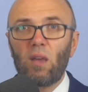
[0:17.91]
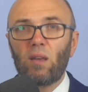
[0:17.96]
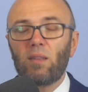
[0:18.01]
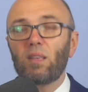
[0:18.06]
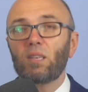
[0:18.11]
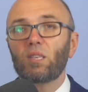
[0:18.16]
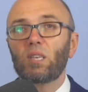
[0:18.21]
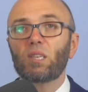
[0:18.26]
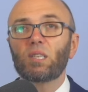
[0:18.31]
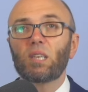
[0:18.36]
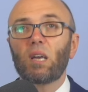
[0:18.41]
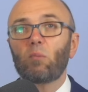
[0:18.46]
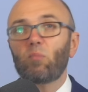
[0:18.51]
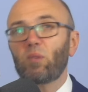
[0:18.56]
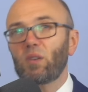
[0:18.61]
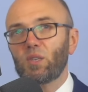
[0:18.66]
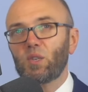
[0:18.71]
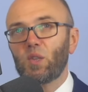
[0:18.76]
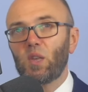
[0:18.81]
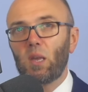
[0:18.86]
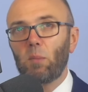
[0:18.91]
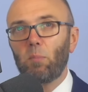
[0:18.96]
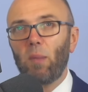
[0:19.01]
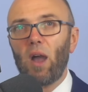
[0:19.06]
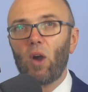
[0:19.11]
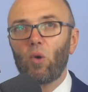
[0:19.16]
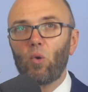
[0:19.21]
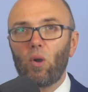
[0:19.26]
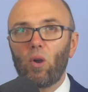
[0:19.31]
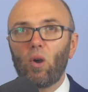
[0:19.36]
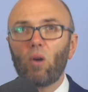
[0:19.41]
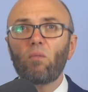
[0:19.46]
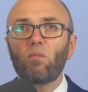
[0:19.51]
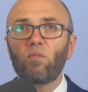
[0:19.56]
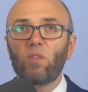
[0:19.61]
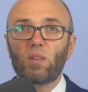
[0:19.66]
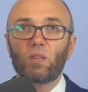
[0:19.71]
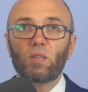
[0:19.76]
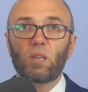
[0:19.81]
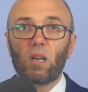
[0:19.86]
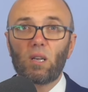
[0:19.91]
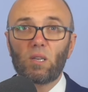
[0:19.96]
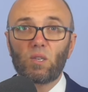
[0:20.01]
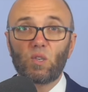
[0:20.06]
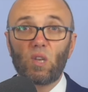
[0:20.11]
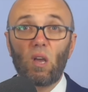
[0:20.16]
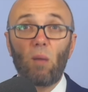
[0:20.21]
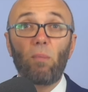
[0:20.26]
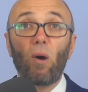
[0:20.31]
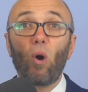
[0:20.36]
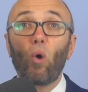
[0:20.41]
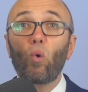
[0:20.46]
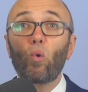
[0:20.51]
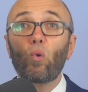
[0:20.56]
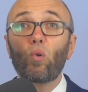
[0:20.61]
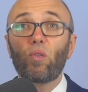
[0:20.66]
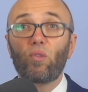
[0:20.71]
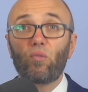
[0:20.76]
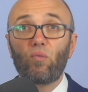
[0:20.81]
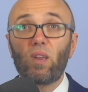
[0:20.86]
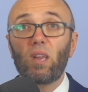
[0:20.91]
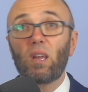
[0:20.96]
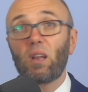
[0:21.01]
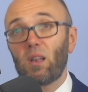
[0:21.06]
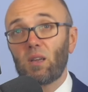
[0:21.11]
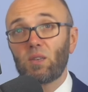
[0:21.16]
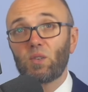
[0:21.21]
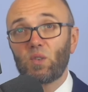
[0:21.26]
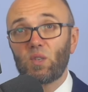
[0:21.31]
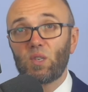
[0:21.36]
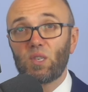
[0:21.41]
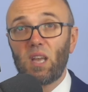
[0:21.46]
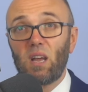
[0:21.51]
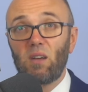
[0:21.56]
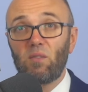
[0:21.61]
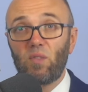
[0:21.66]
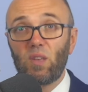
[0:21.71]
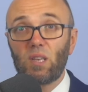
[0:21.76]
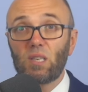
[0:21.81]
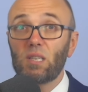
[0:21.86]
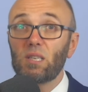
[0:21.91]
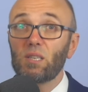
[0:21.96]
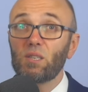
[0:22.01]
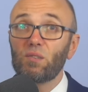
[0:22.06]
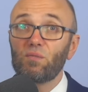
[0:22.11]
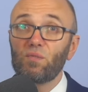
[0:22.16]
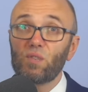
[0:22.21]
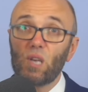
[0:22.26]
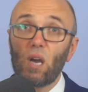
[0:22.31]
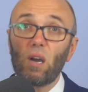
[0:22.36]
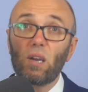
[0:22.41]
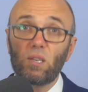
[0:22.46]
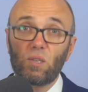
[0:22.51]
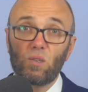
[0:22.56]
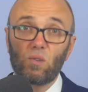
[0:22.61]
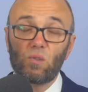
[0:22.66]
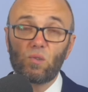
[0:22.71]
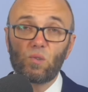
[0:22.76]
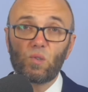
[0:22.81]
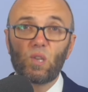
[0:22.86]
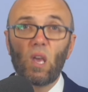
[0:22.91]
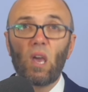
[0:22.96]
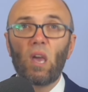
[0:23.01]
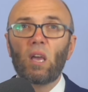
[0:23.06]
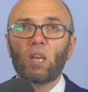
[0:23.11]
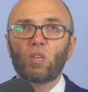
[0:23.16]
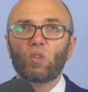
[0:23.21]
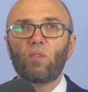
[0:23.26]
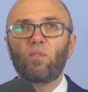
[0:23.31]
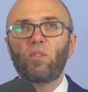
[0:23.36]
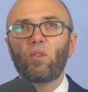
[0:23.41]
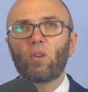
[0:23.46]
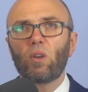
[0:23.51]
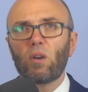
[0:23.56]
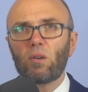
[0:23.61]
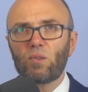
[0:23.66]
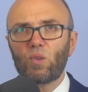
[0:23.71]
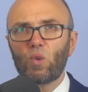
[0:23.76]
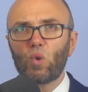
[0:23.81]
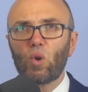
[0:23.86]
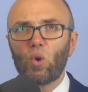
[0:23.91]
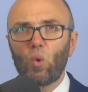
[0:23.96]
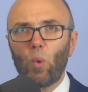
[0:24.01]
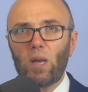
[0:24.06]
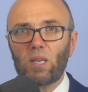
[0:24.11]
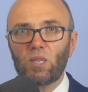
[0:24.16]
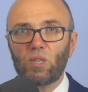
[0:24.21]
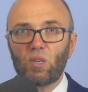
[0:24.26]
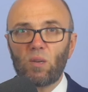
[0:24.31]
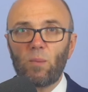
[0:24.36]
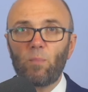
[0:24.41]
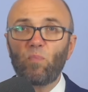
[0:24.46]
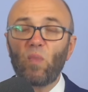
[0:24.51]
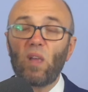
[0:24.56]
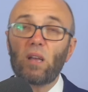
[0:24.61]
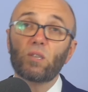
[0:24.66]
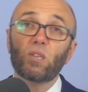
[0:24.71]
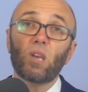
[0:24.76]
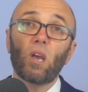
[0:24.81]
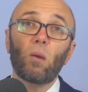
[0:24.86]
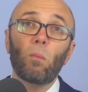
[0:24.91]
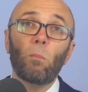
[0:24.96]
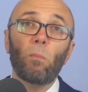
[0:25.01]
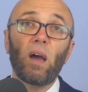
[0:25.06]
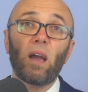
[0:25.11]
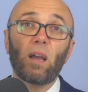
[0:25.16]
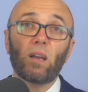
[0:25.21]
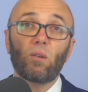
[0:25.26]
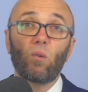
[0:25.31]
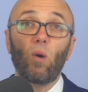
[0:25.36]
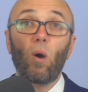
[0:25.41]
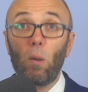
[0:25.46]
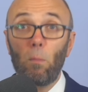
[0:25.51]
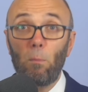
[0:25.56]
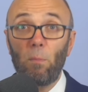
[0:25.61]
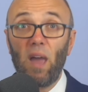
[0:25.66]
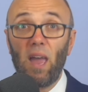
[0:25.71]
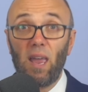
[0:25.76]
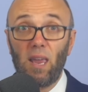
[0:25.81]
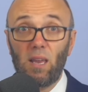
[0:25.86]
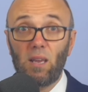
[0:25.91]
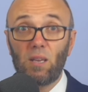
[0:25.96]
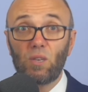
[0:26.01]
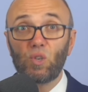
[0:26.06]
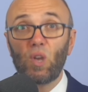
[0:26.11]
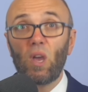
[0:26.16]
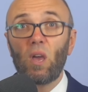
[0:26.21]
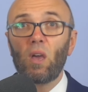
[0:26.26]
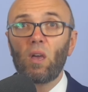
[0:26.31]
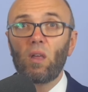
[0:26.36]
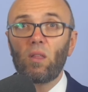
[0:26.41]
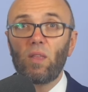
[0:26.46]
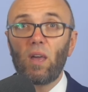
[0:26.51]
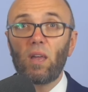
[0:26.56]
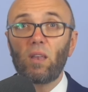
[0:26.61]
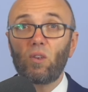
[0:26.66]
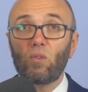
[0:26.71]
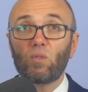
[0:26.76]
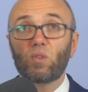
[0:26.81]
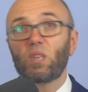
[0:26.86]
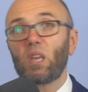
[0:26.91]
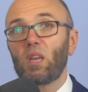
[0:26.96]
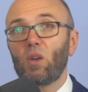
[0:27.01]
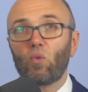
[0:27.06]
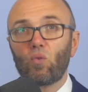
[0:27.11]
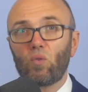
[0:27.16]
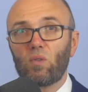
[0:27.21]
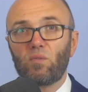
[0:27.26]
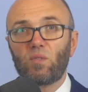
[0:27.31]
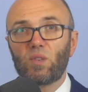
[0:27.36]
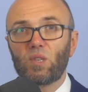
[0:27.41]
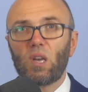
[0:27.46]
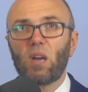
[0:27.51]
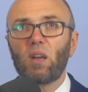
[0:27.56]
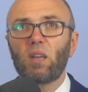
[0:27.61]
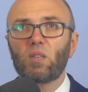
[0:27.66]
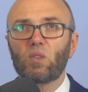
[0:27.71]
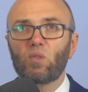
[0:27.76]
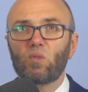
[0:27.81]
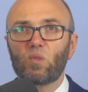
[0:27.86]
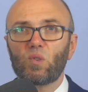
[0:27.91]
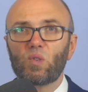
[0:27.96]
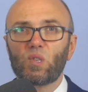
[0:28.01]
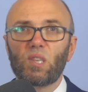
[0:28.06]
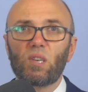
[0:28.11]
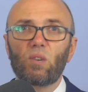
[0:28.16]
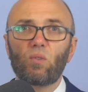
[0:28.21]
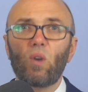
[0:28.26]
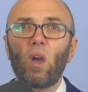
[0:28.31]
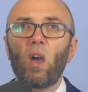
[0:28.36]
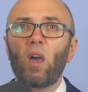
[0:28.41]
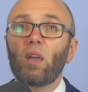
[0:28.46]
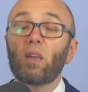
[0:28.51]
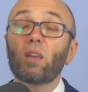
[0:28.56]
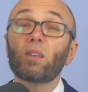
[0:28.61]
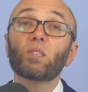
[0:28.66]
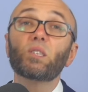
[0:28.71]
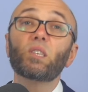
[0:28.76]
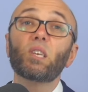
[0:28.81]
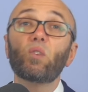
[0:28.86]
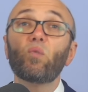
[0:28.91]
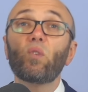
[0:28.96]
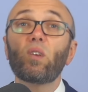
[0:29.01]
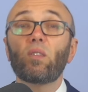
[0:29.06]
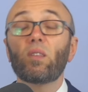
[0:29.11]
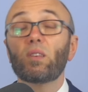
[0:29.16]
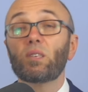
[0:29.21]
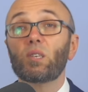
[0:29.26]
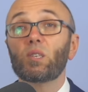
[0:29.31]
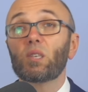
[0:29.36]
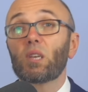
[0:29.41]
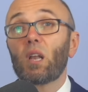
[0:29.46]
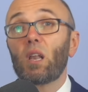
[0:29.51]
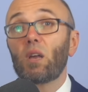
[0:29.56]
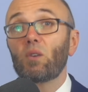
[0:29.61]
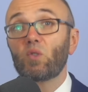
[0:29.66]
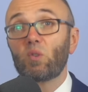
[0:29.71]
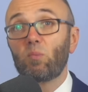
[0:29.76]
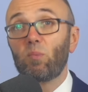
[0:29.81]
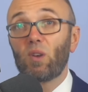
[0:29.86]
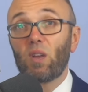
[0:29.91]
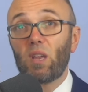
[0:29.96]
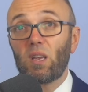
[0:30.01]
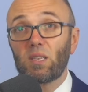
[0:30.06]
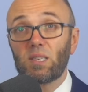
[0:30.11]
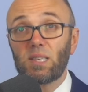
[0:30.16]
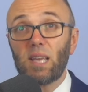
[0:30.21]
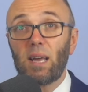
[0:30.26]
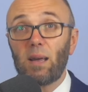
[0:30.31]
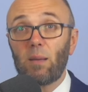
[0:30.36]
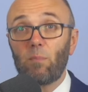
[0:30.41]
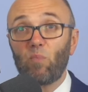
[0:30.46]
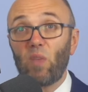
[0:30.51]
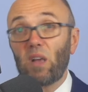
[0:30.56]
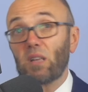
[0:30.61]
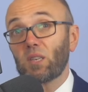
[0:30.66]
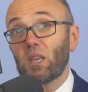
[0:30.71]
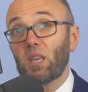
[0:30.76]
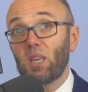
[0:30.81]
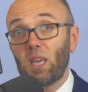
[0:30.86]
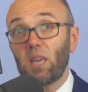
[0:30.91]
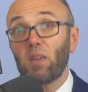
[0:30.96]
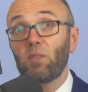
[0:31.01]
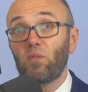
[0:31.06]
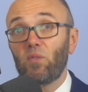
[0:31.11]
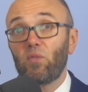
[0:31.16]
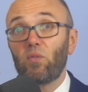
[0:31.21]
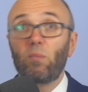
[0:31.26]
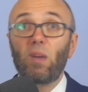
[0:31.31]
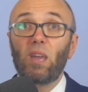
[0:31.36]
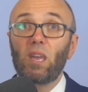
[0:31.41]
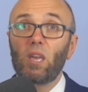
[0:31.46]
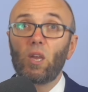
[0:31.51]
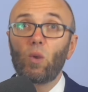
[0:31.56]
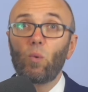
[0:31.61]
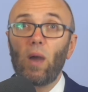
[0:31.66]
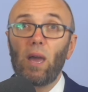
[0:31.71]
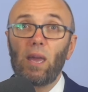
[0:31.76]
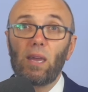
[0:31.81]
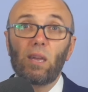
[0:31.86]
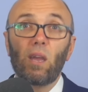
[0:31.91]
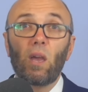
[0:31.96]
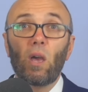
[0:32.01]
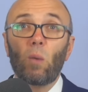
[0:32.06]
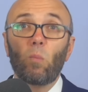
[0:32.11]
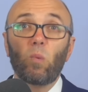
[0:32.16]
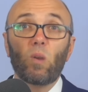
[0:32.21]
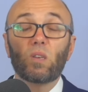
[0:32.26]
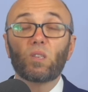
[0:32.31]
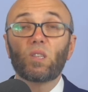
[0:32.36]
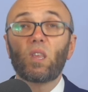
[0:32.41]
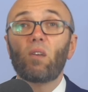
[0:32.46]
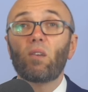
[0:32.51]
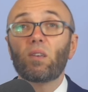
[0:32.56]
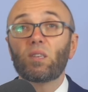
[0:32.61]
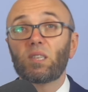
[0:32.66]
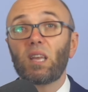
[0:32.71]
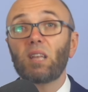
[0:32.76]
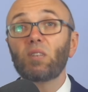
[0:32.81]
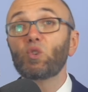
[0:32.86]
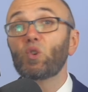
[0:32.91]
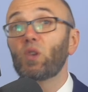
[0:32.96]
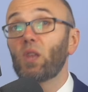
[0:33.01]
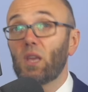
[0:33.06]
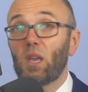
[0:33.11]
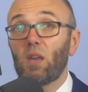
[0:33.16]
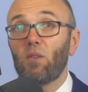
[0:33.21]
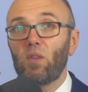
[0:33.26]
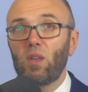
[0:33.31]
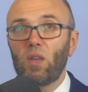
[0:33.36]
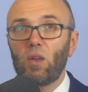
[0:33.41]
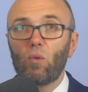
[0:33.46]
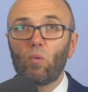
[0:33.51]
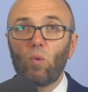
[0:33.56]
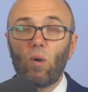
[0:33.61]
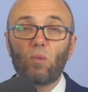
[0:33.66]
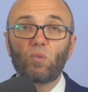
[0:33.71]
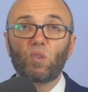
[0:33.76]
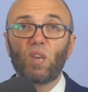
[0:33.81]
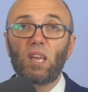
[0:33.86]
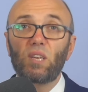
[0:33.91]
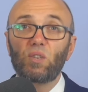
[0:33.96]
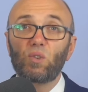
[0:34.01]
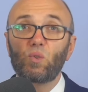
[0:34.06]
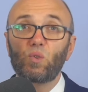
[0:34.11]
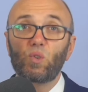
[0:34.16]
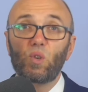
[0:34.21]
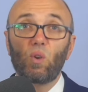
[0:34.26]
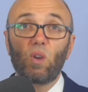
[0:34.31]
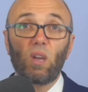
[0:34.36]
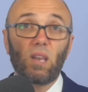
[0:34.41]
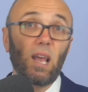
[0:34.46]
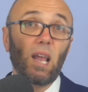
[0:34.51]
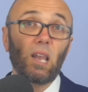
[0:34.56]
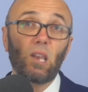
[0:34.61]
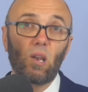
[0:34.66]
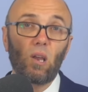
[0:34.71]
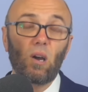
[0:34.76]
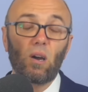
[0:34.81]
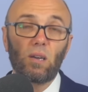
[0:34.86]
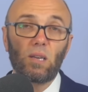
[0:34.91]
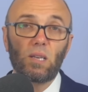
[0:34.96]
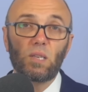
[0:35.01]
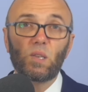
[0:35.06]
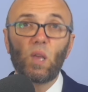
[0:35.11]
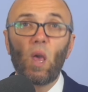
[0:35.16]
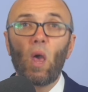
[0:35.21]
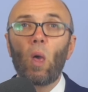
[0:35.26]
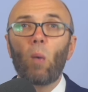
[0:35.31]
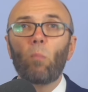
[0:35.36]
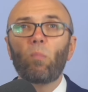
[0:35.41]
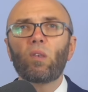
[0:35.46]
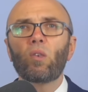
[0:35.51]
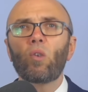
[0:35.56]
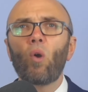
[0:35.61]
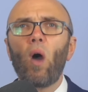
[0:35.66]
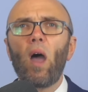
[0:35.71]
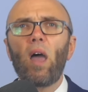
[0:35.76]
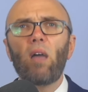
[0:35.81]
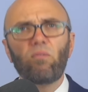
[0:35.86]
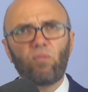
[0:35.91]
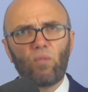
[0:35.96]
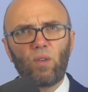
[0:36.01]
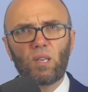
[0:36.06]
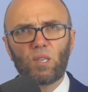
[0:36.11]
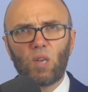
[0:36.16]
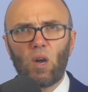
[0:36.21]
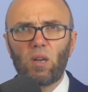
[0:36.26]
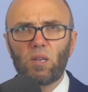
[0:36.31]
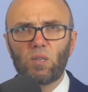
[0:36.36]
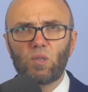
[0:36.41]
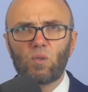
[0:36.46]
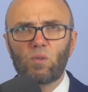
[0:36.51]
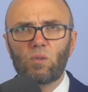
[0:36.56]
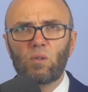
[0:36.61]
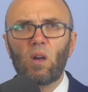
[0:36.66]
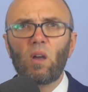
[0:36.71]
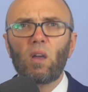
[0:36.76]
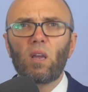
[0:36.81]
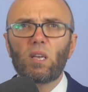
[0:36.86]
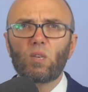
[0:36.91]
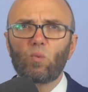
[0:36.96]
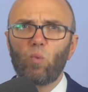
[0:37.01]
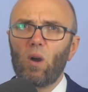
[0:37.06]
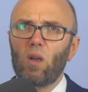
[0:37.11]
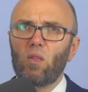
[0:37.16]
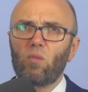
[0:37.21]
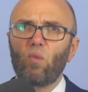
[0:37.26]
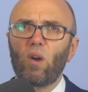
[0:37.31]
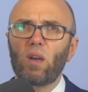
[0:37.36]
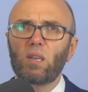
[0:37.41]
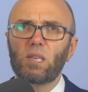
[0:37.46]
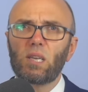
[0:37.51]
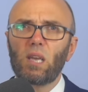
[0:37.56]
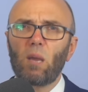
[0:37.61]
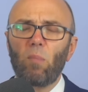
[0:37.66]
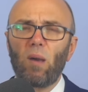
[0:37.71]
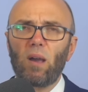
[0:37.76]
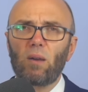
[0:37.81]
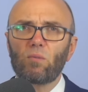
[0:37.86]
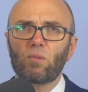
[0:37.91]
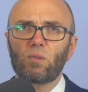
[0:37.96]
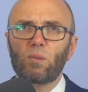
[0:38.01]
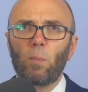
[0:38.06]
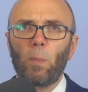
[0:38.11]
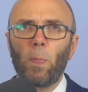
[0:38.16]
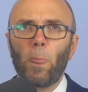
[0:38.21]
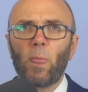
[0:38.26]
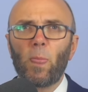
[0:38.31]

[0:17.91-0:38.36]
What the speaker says: This example is the Power and Conflict cluster, but all three clusters have this list of titles. So if you go to your question and turn back one page, then you'll see all of the titles. So considering this is a closed book exam, that's a gift from AQA because they're essentially giving you quotations you can analyse, but not every title is worth writing about.